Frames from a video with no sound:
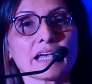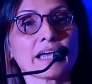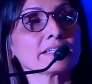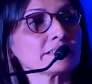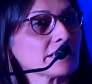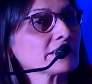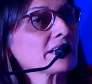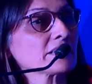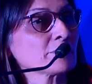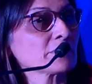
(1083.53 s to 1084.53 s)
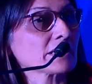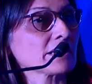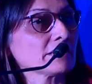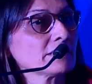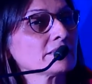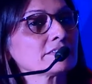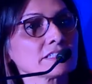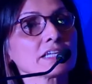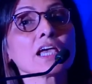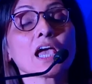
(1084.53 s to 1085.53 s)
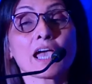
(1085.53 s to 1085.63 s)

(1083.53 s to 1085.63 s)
and then get up again and say,